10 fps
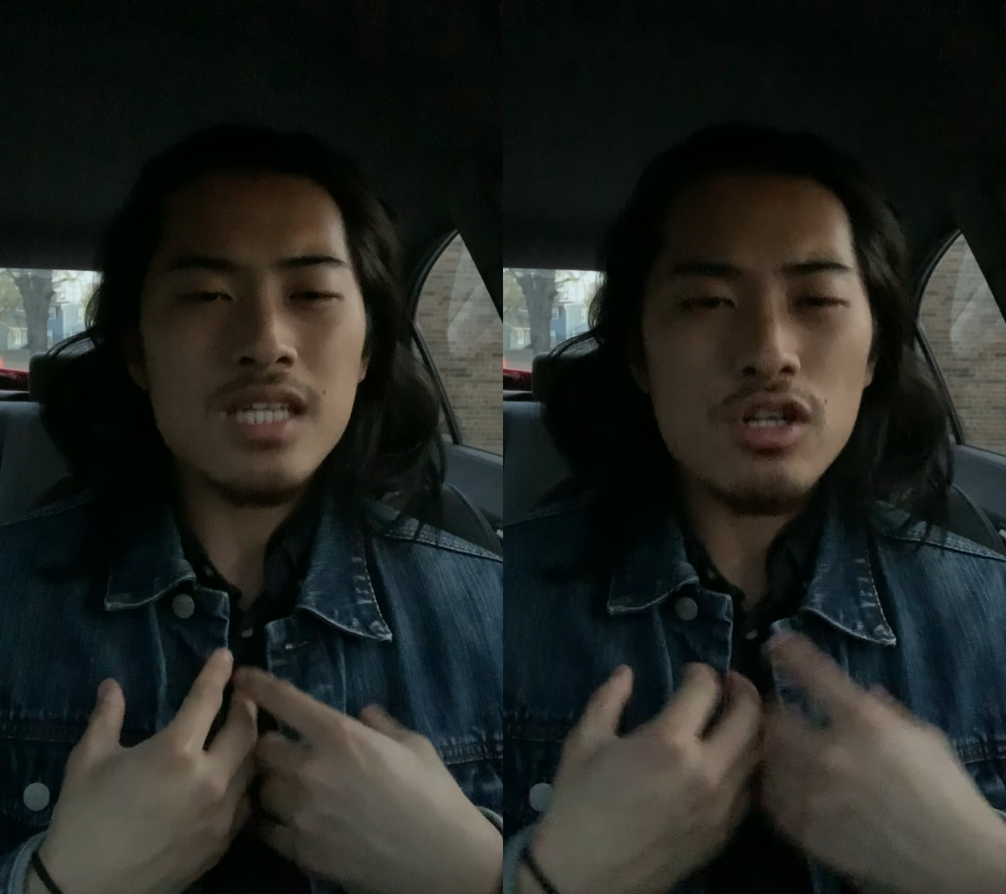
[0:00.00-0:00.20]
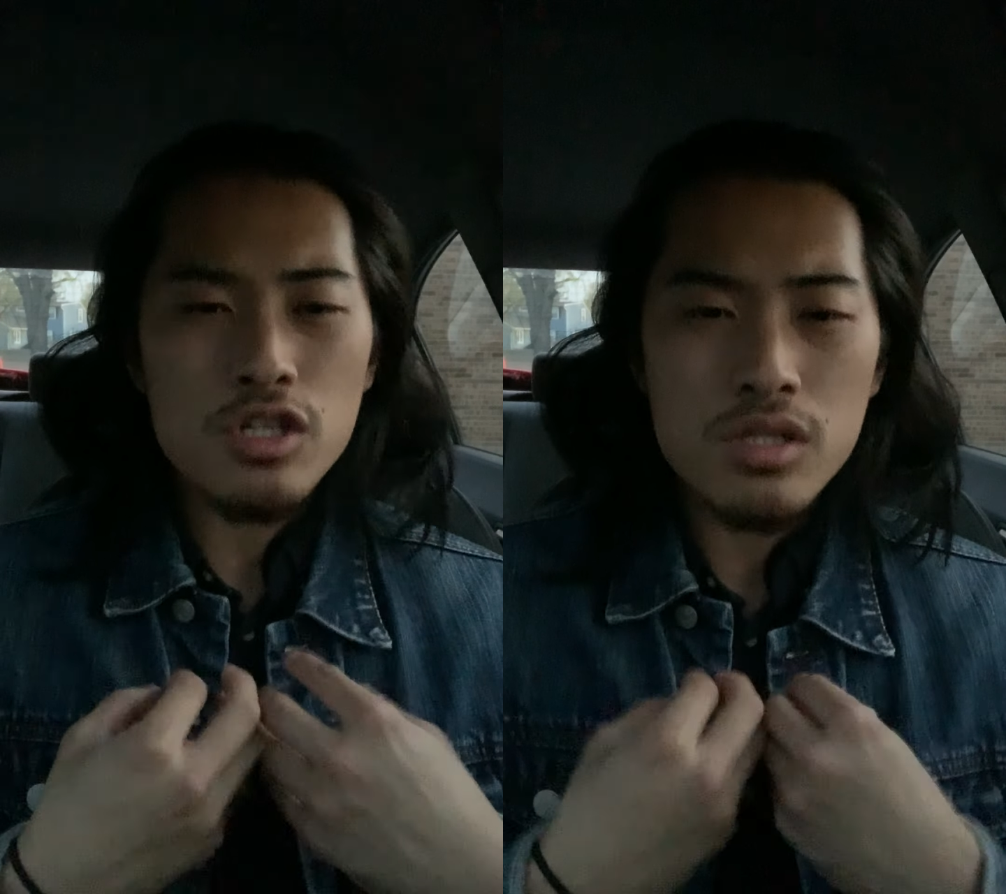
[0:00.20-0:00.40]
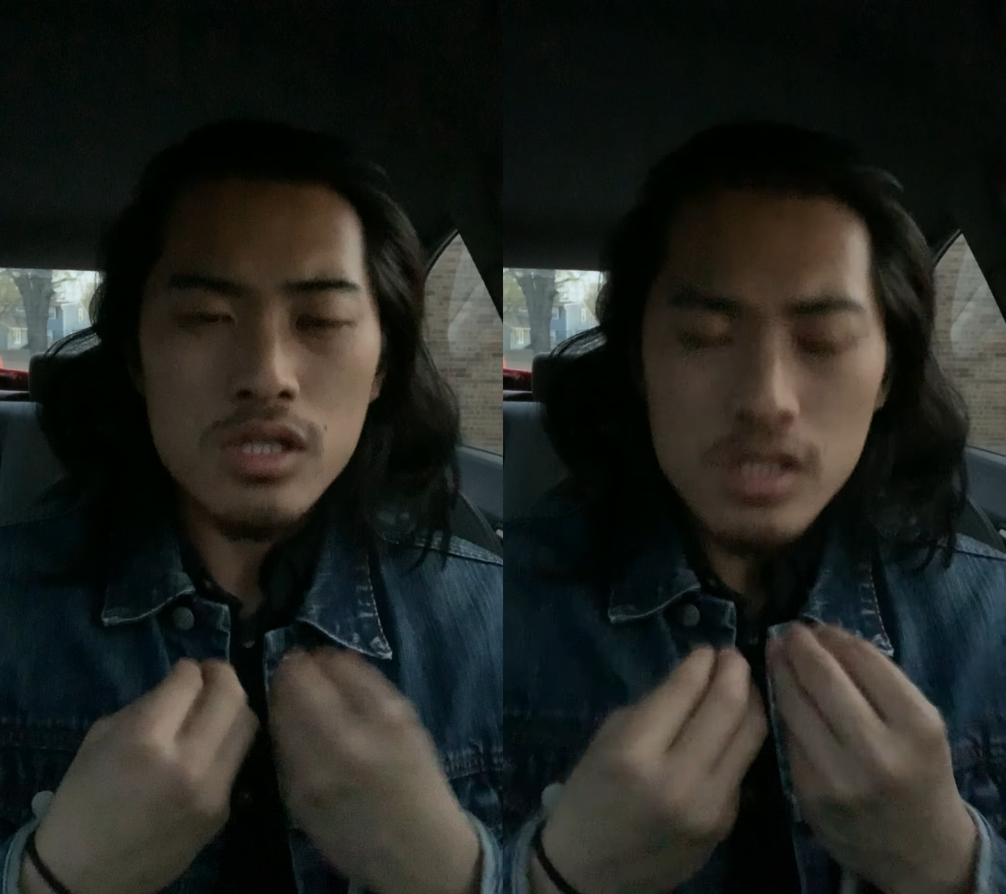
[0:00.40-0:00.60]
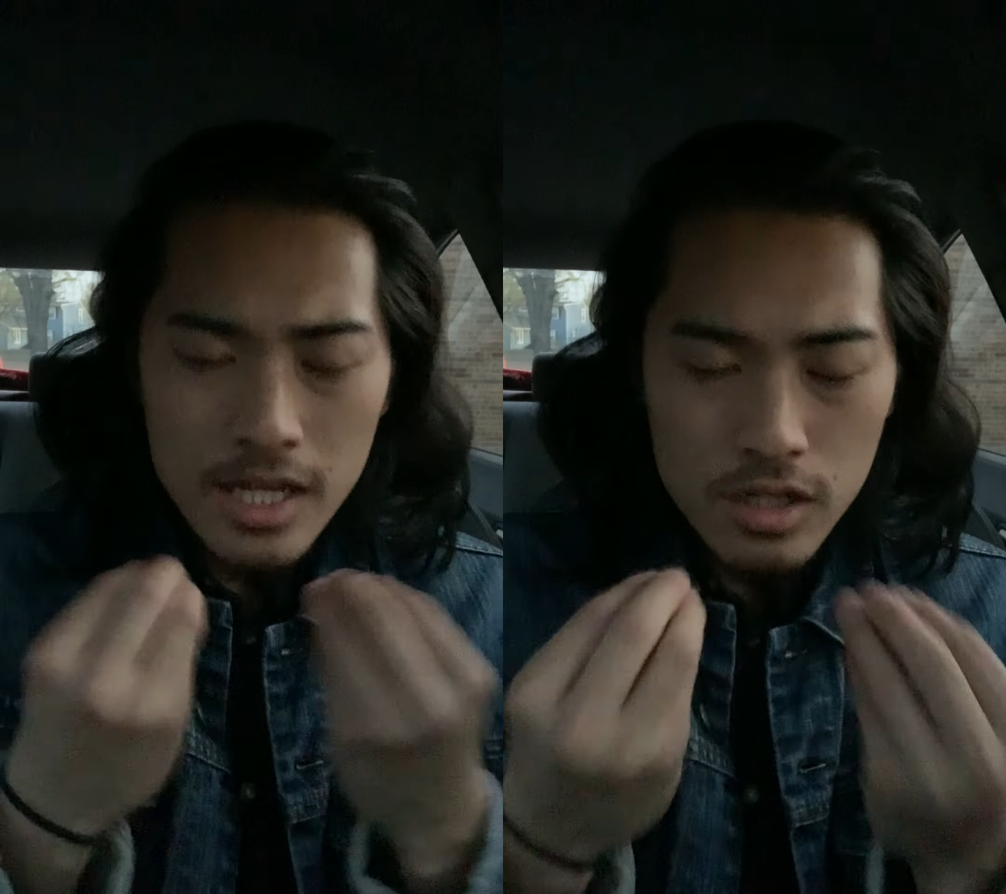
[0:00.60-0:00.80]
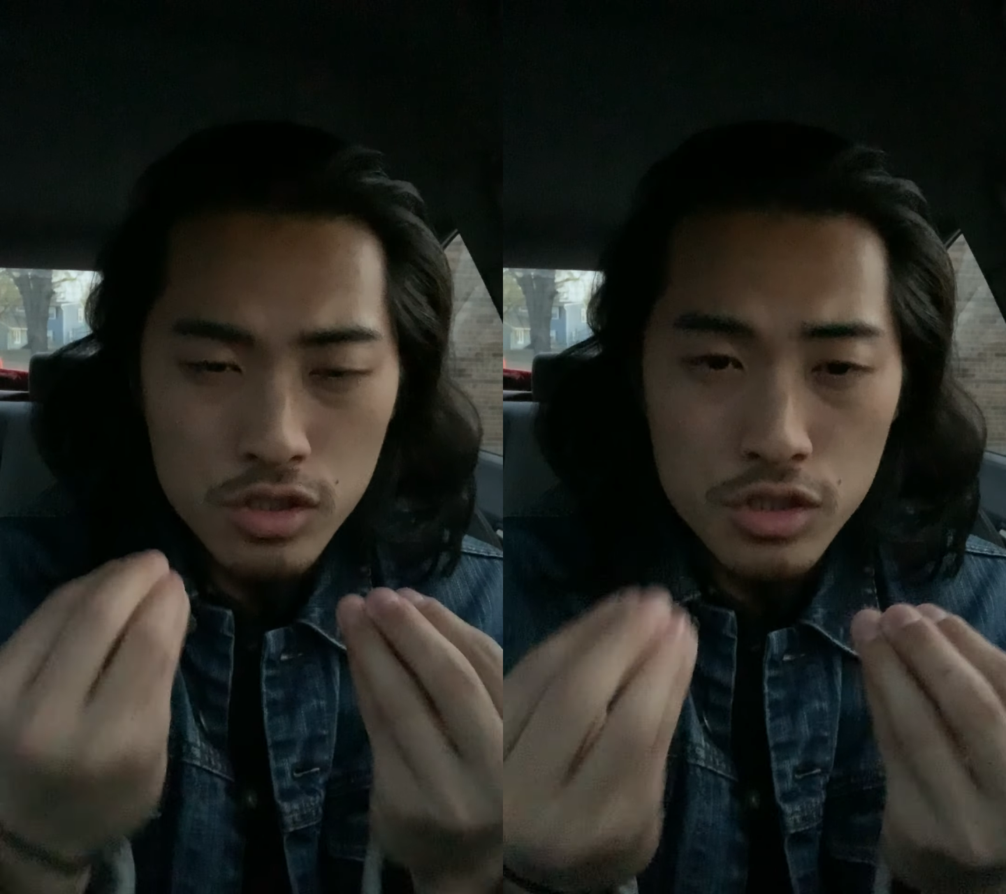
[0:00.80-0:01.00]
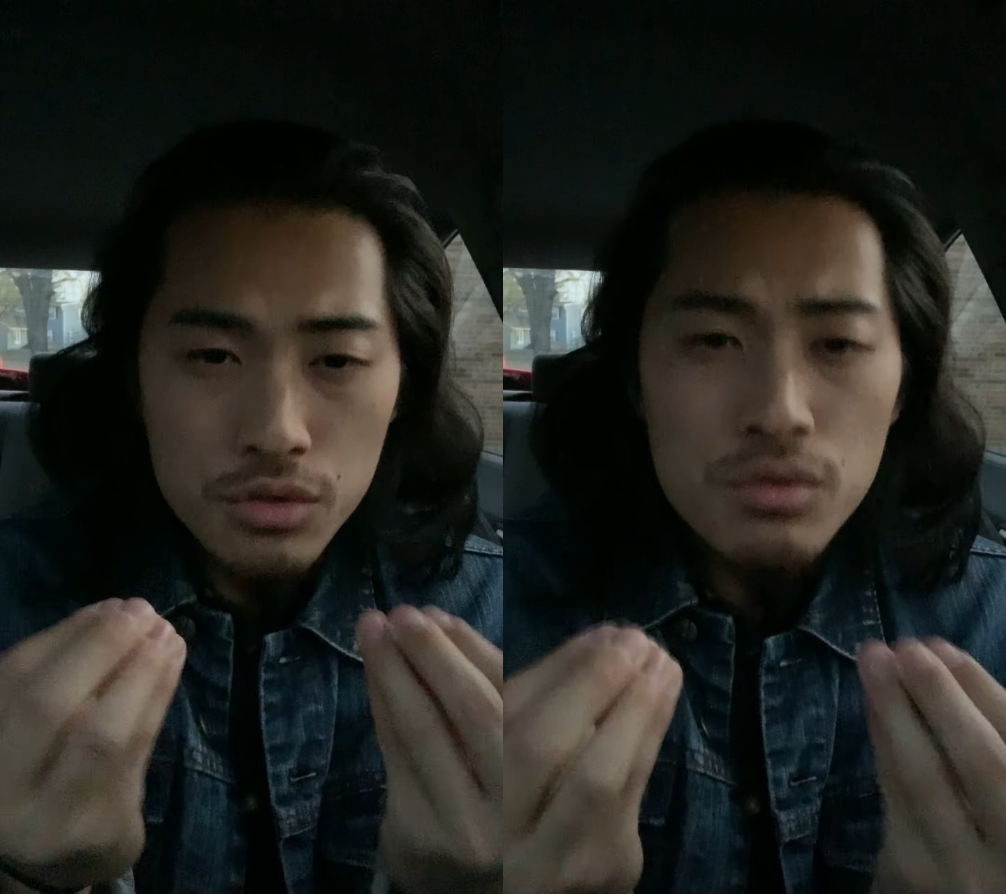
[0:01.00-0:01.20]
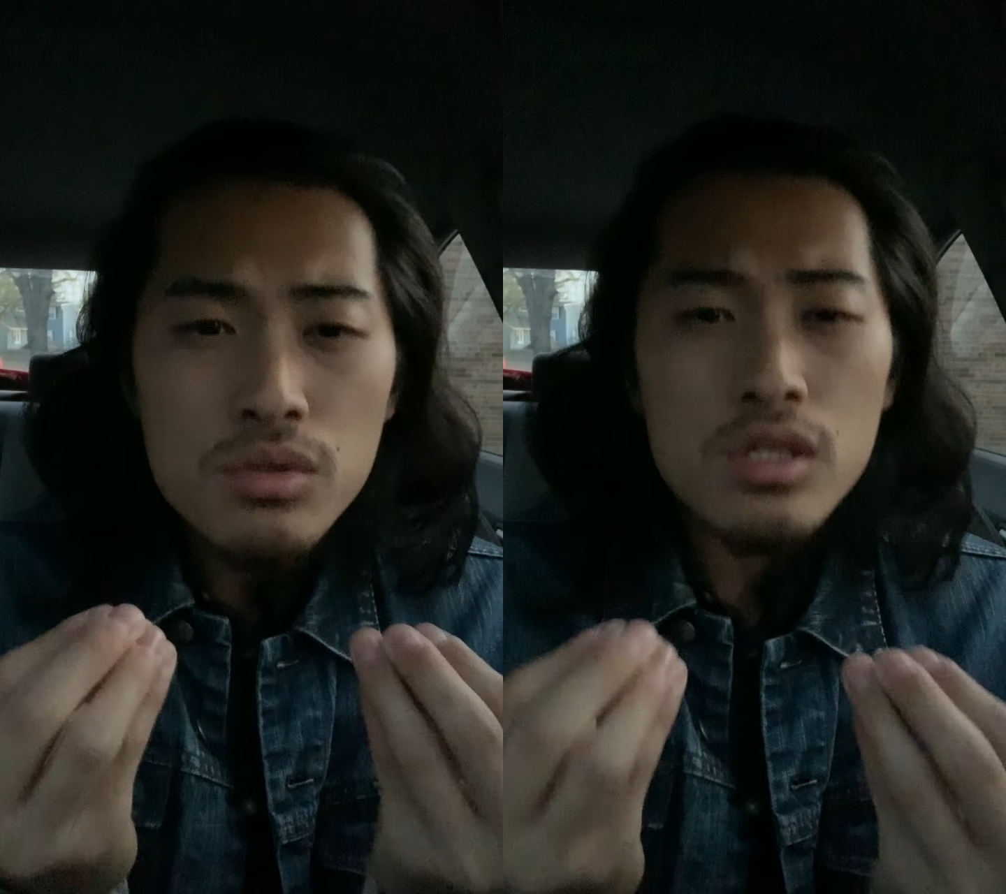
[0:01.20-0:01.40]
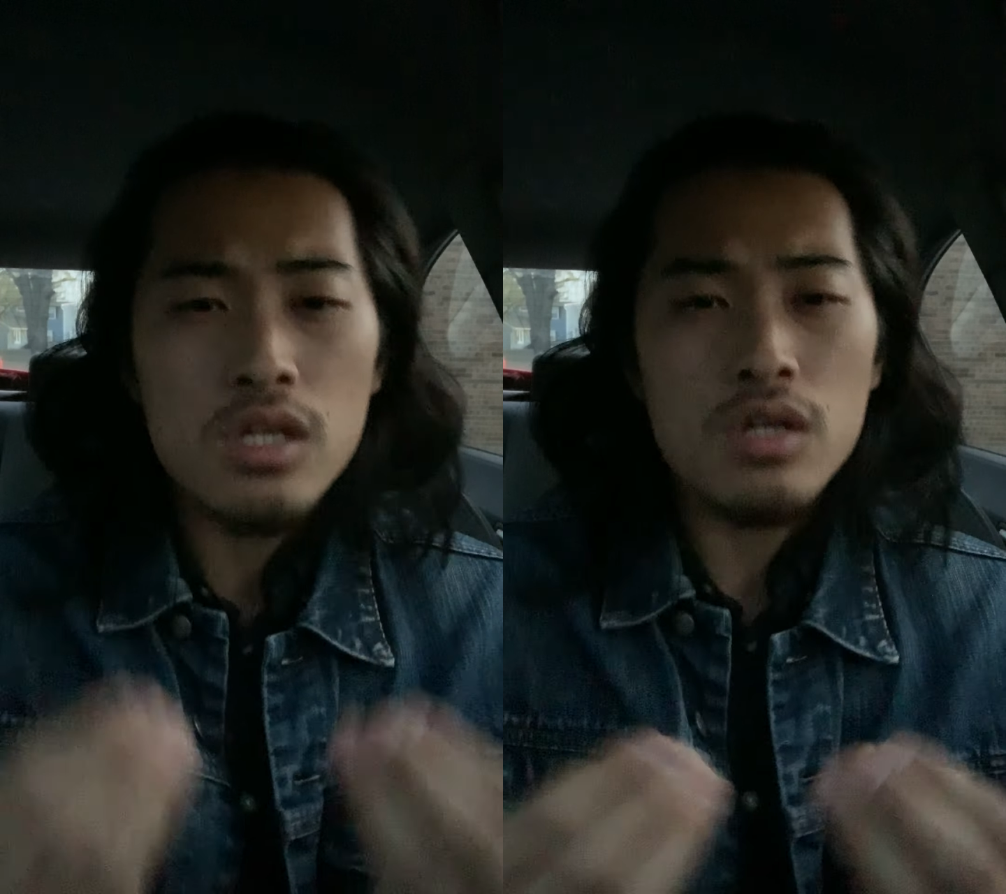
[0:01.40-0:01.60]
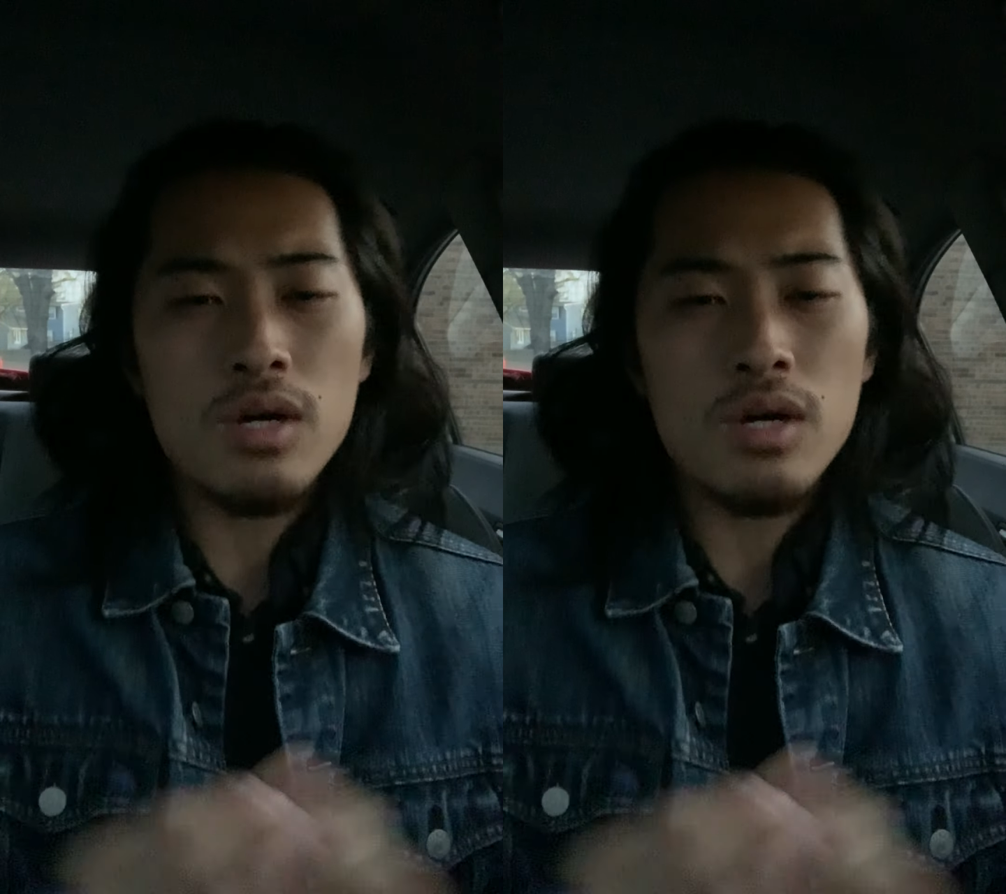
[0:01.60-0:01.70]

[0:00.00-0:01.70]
that are true to you,